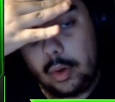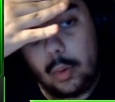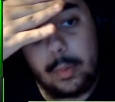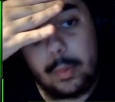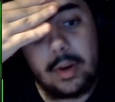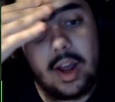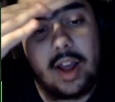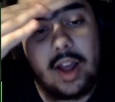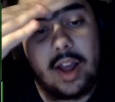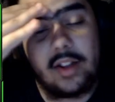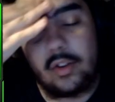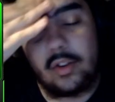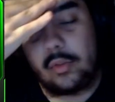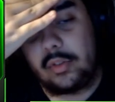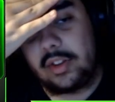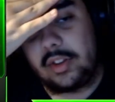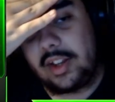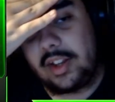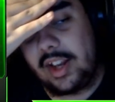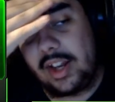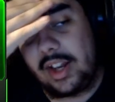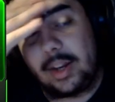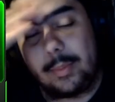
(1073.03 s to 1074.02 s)
I don't
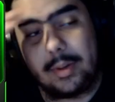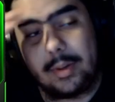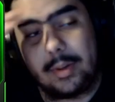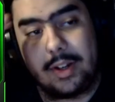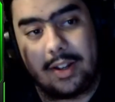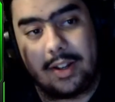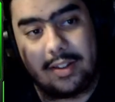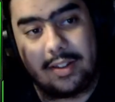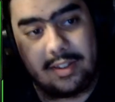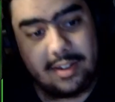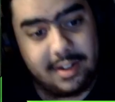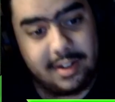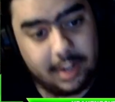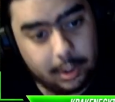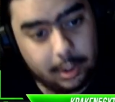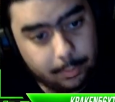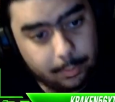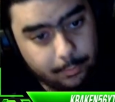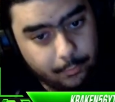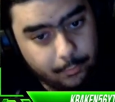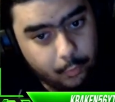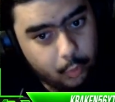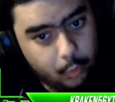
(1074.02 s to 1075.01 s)
think anybody has seen this
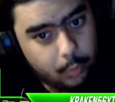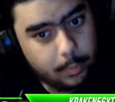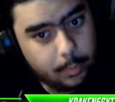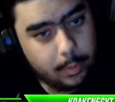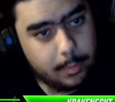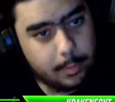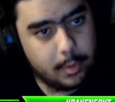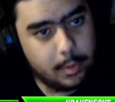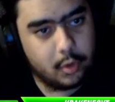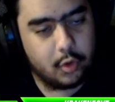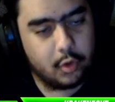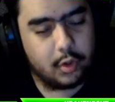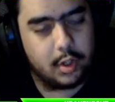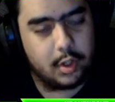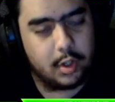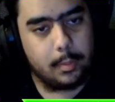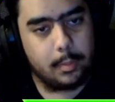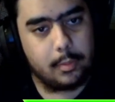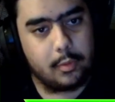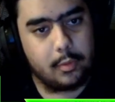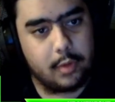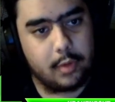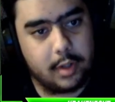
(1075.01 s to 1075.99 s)
before in my Metroid
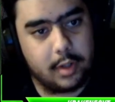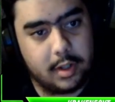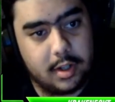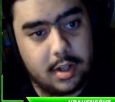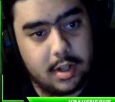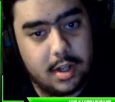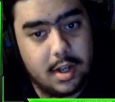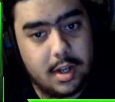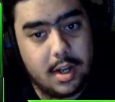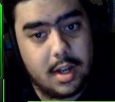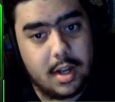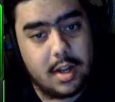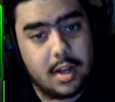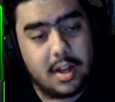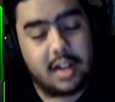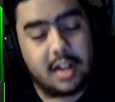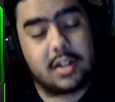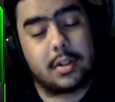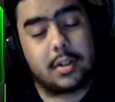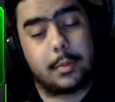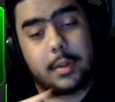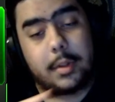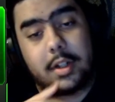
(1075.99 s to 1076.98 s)
Cube 3.
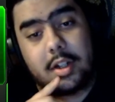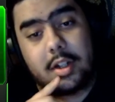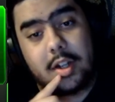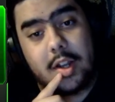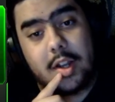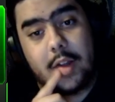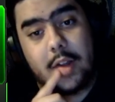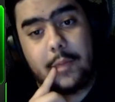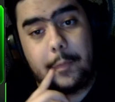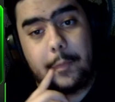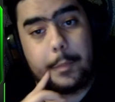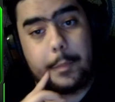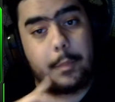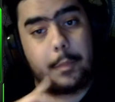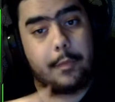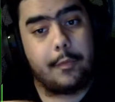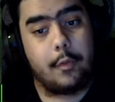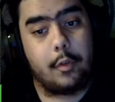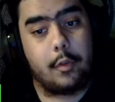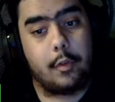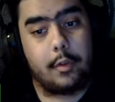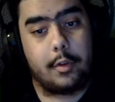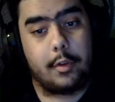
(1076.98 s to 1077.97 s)
Actually, we didn't have it
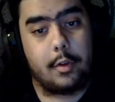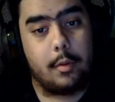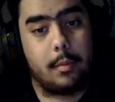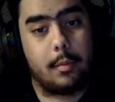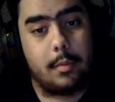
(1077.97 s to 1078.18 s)
before, so